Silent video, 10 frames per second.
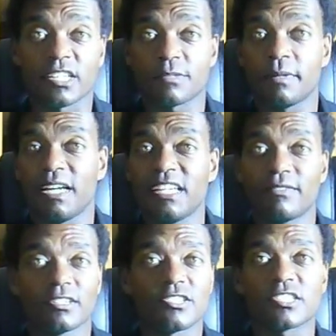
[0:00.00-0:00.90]
Hero 6,
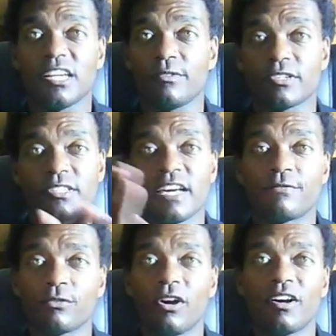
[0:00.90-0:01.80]
but I never
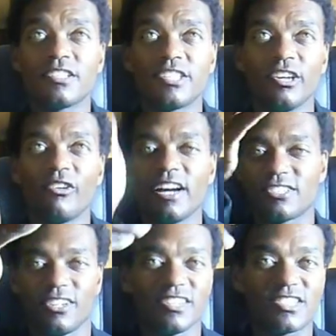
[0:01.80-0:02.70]
discovered that flaw
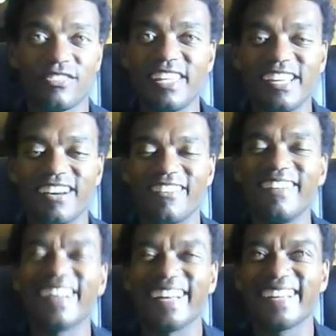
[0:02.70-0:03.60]
until I saw this
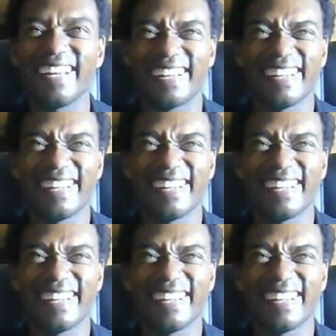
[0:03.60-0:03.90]
video.